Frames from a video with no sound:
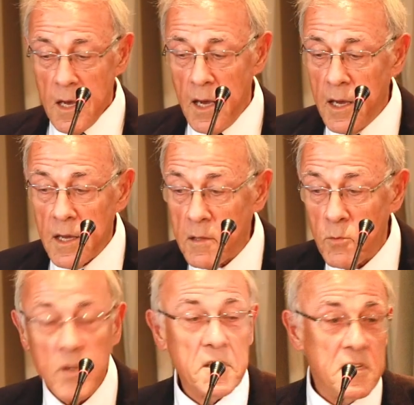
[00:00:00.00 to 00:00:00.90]
And
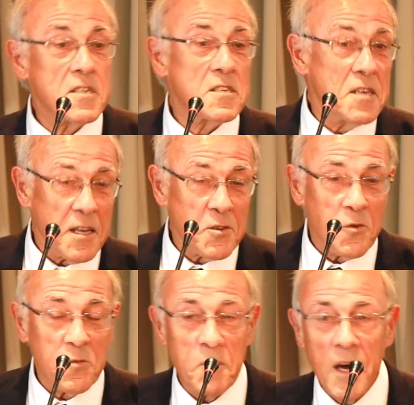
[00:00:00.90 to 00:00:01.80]
well, this is the end
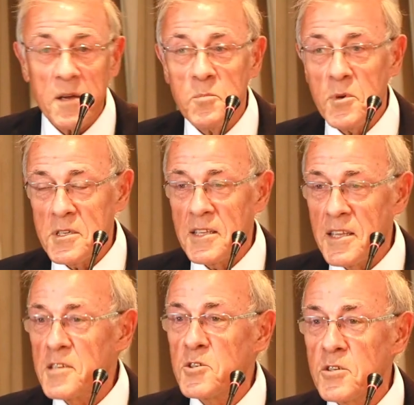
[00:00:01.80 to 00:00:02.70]
of my
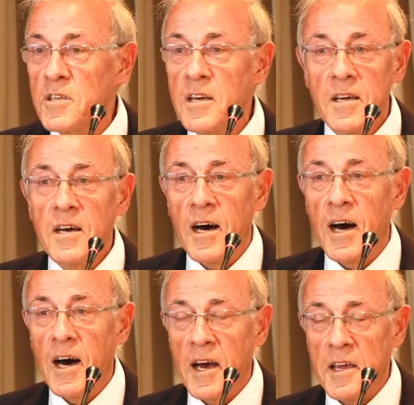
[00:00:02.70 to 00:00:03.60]
presentation.
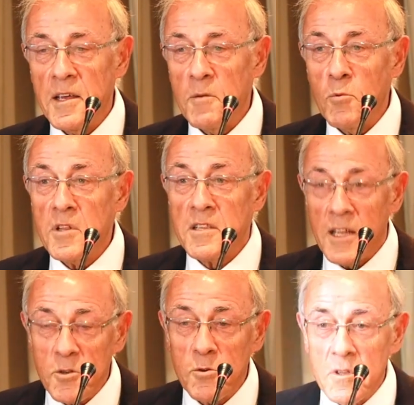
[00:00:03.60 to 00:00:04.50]
I will tell
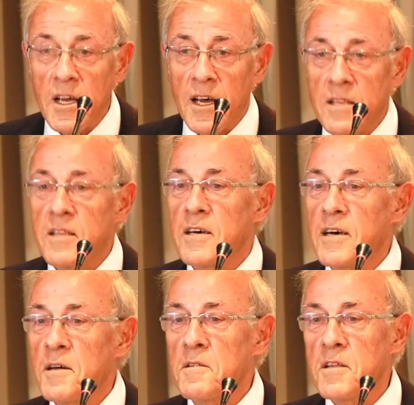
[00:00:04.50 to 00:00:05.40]
you that
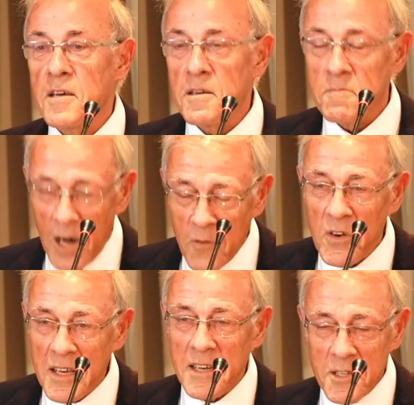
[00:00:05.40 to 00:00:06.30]
the
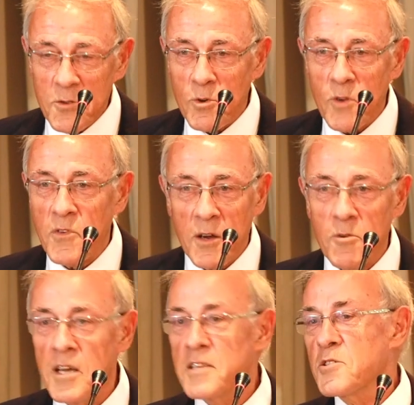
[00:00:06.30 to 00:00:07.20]
African School of
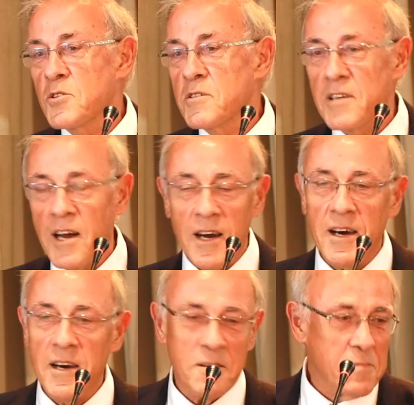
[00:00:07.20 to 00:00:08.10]
Regulation,
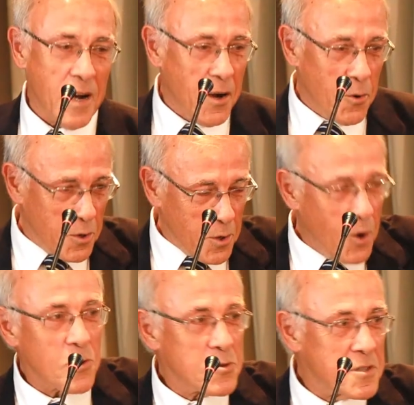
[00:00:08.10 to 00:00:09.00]
our
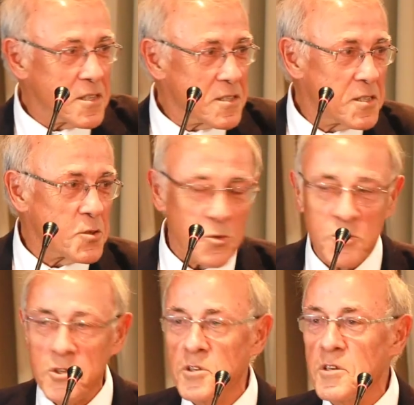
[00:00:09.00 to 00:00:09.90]
host
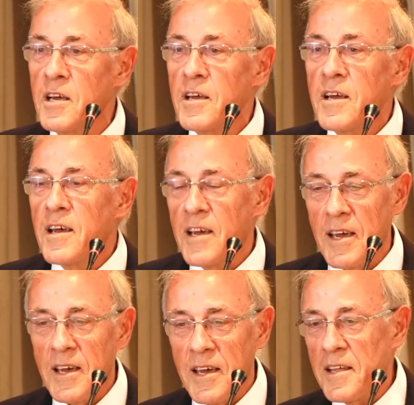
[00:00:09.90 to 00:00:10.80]
institution,
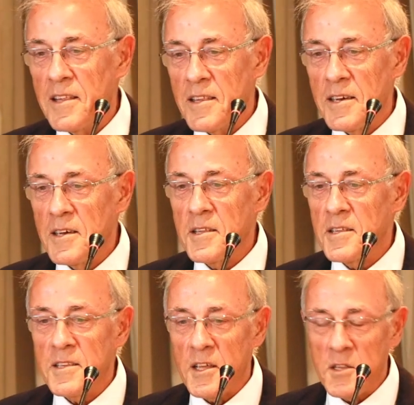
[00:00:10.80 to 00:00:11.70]
and
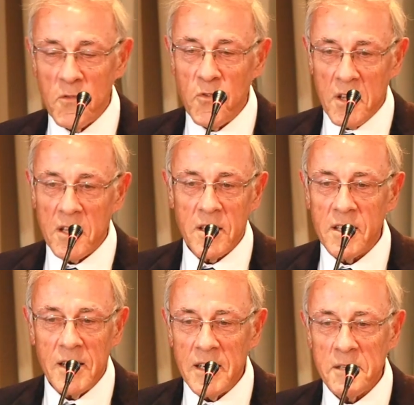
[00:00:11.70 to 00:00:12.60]
the different
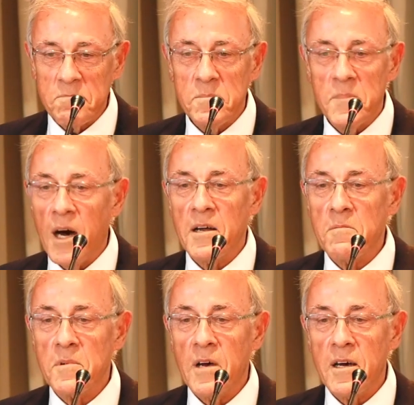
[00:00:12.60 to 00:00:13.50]

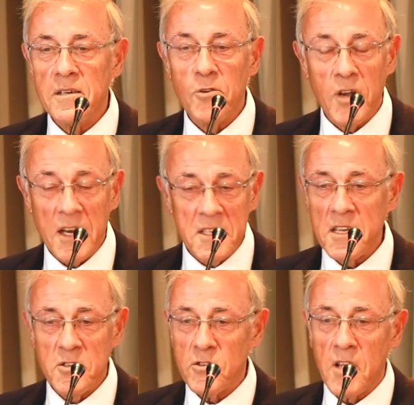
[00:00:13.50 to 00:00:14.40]
organizations